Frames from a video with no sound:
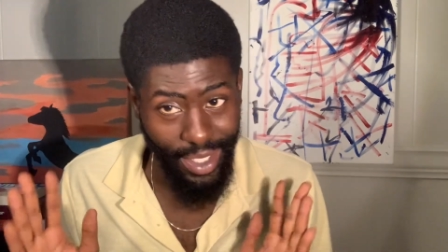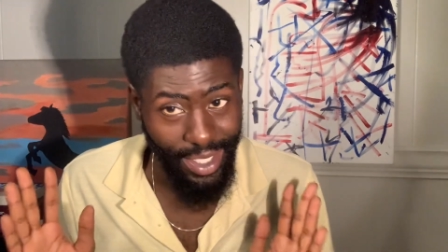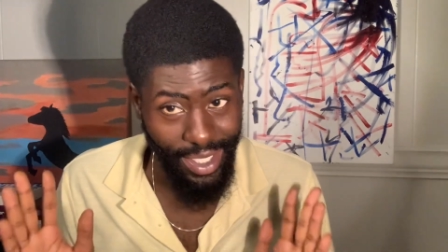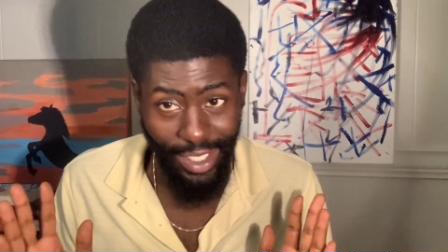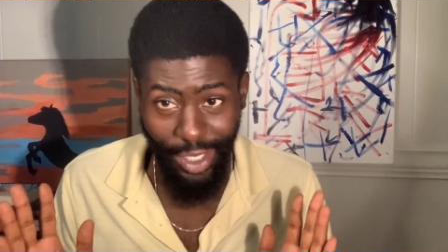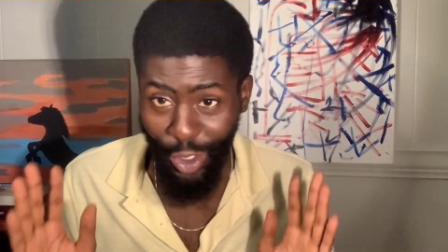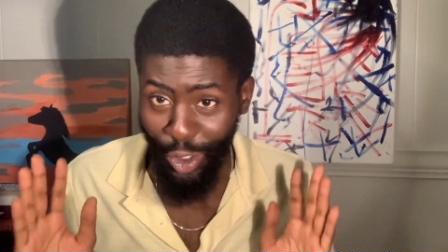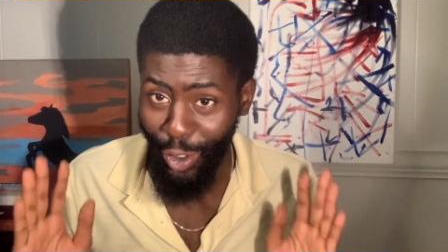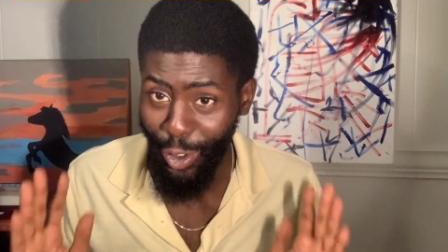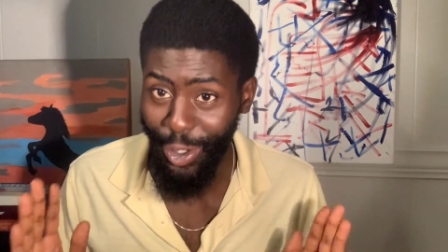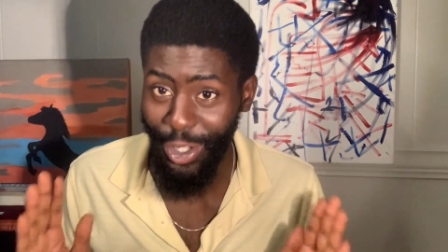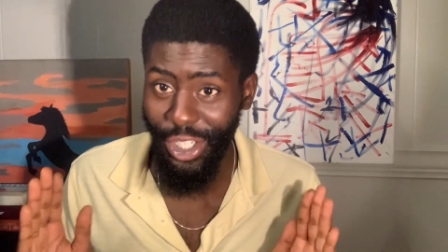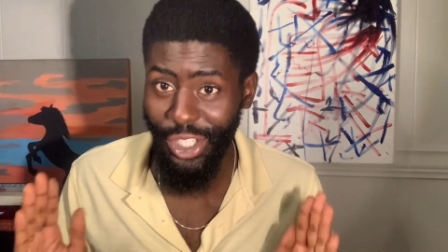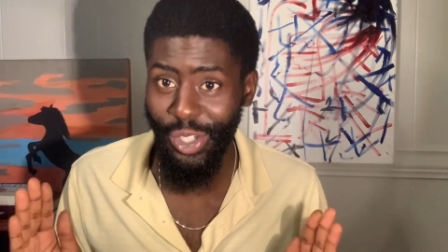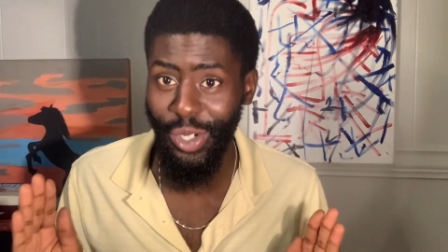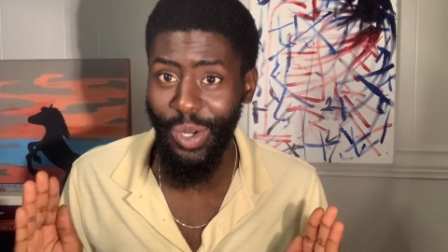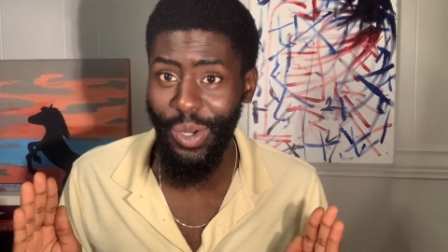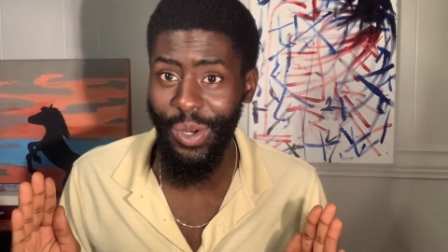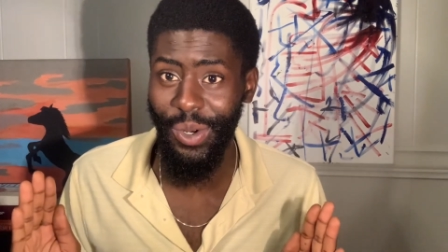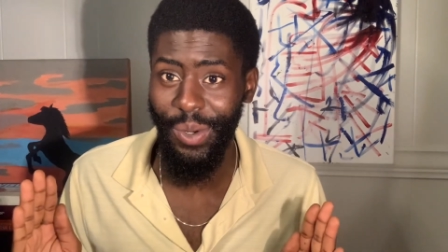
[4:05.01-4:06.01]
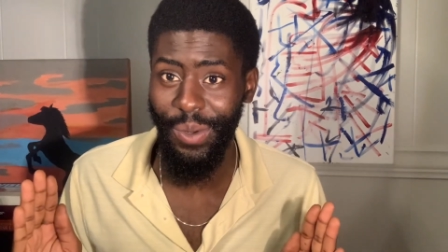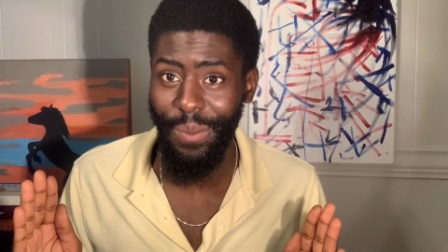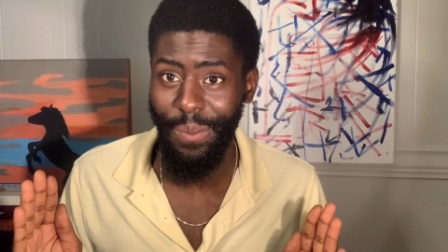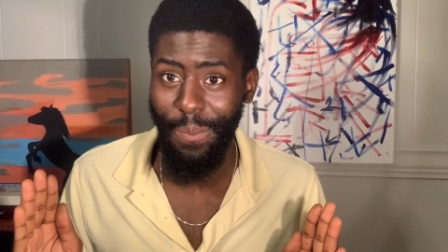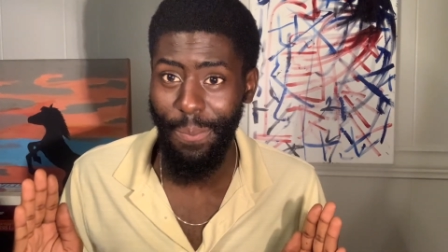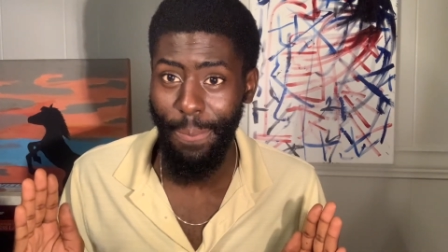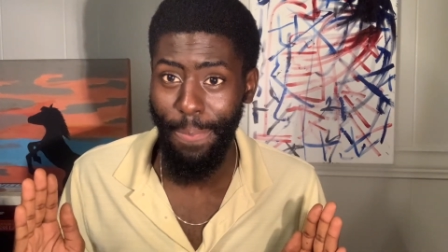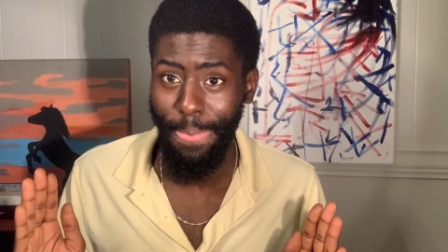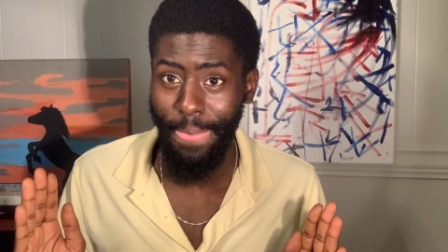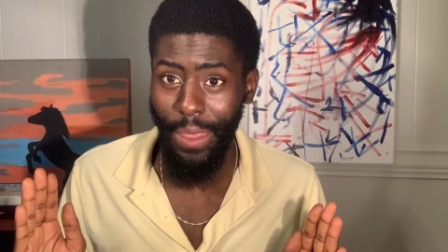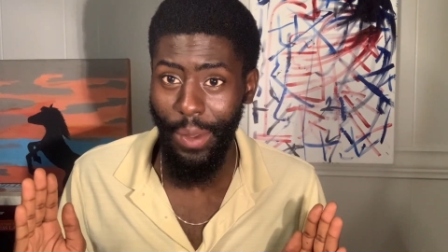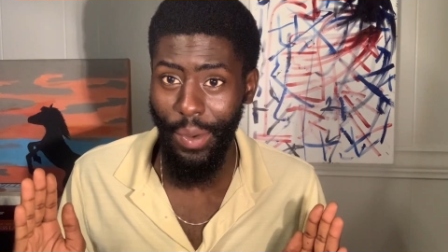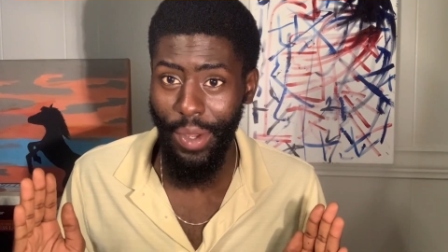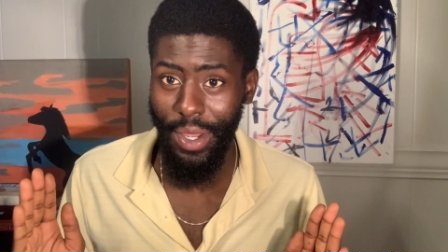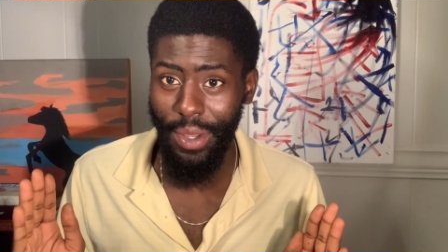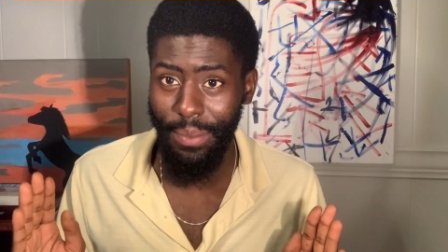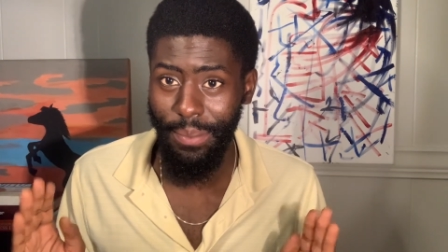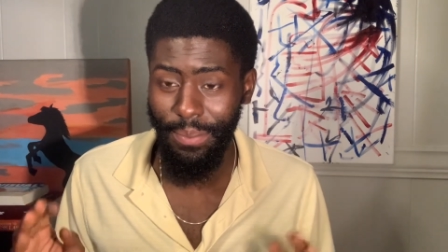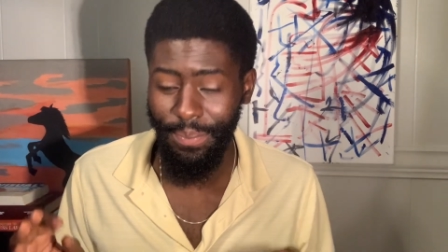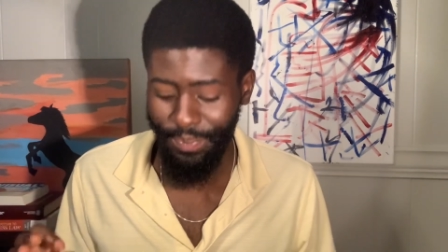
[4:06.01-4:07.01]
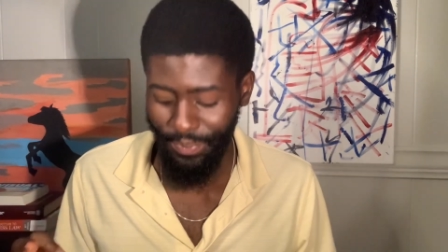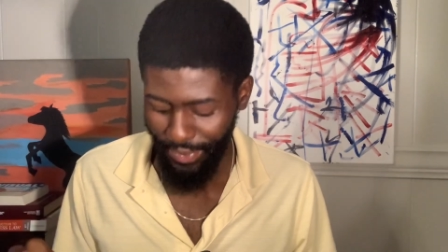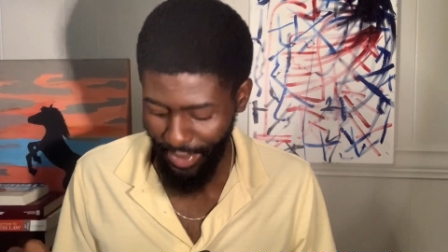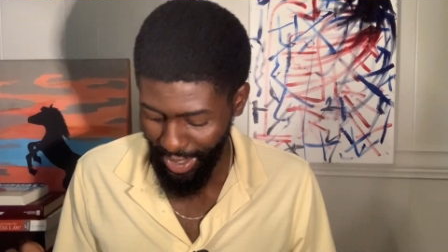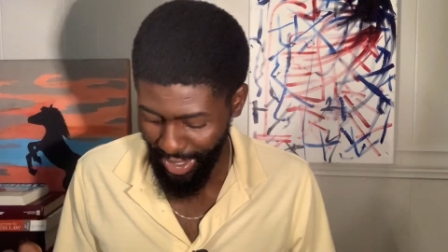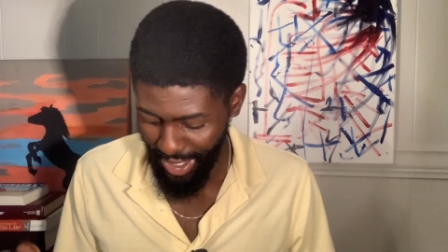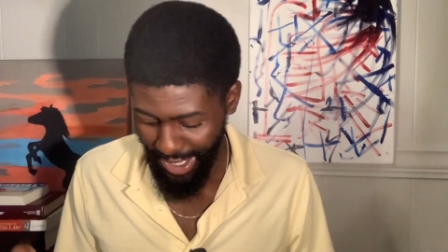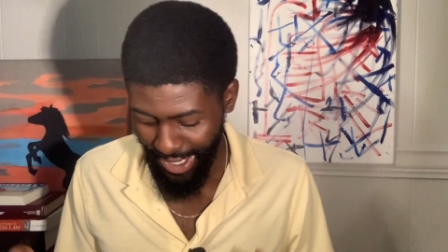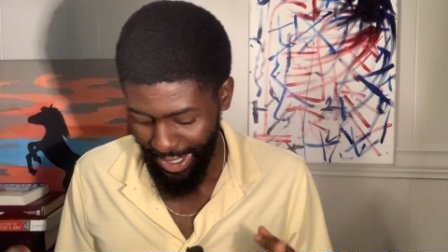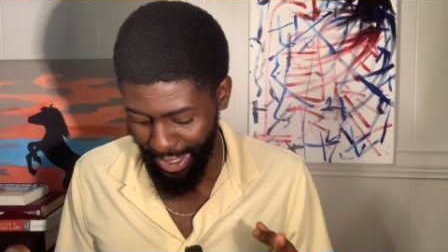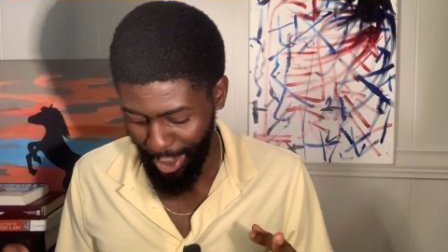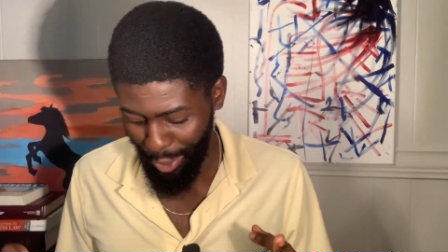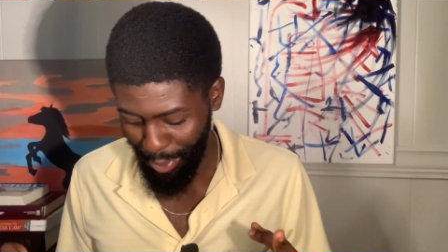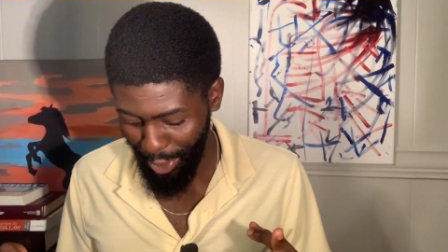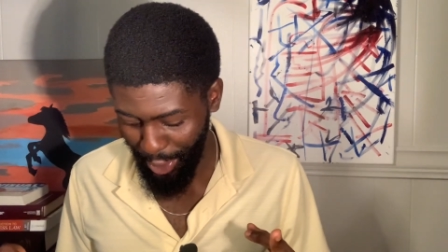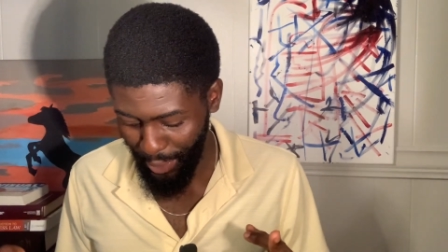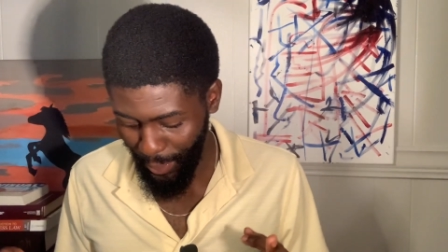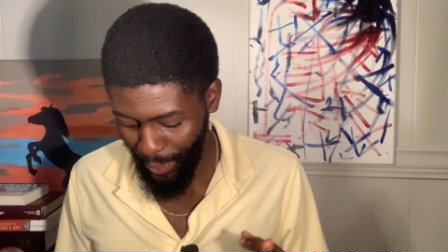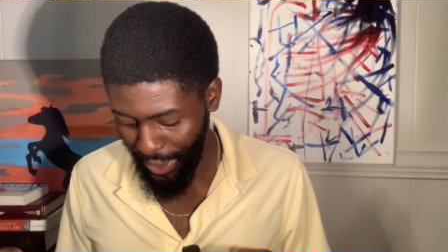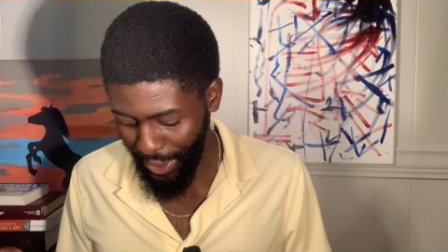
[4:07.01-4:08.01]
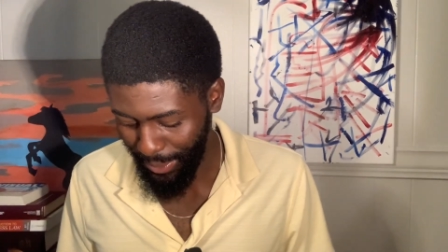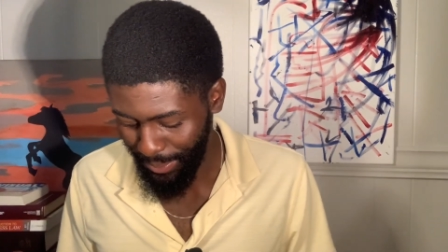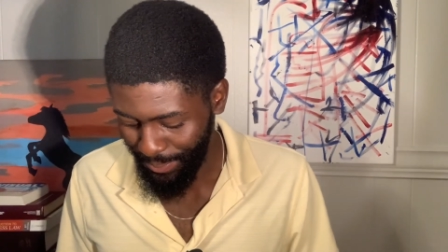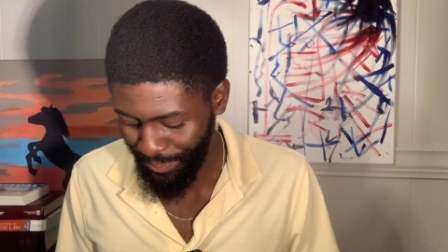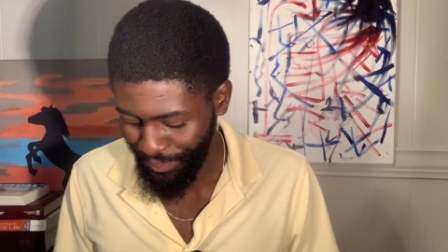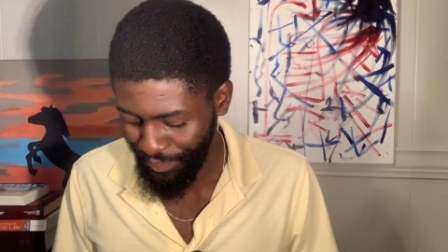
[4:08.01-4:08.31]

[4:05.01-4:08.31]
You don't control her. Okay? Number 3,